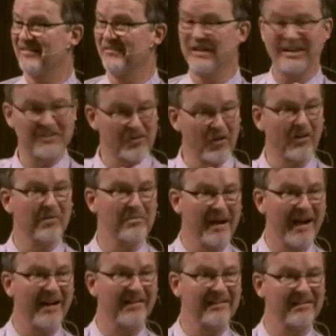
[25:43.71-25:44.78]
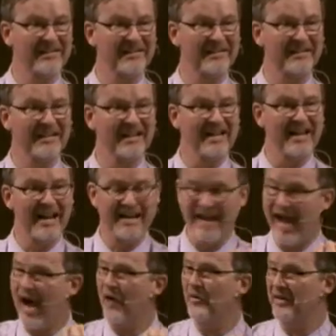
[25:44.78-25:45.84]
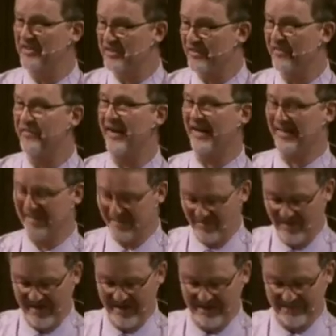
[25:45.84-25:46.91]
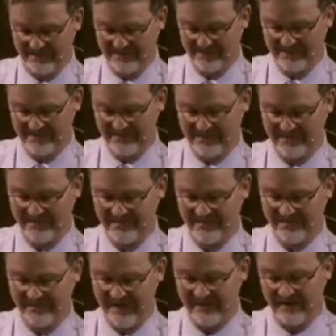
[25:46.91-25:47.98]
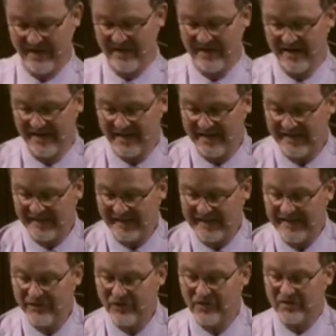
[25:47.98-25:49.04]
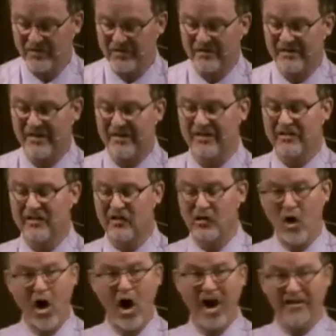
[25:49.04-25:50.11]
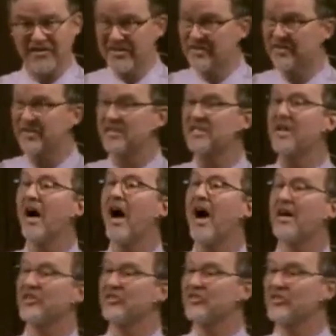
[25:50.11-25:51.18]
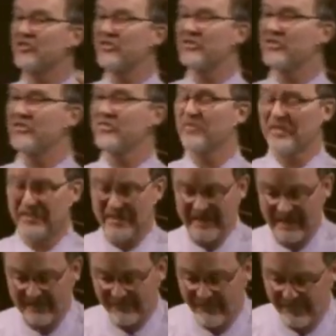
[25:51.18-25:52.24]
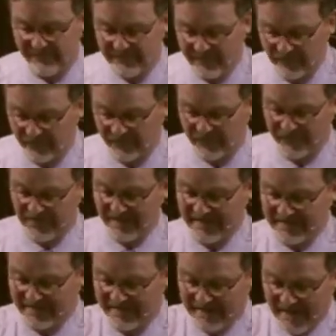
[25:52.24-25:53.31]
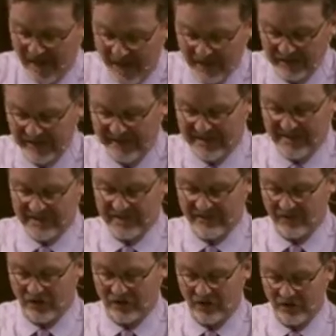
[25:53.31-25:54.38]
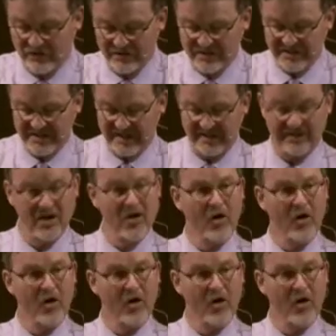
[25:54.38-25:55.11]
what it's all about and how it has affected them. They've either lost touch with the filth and the ugliness of their own sin,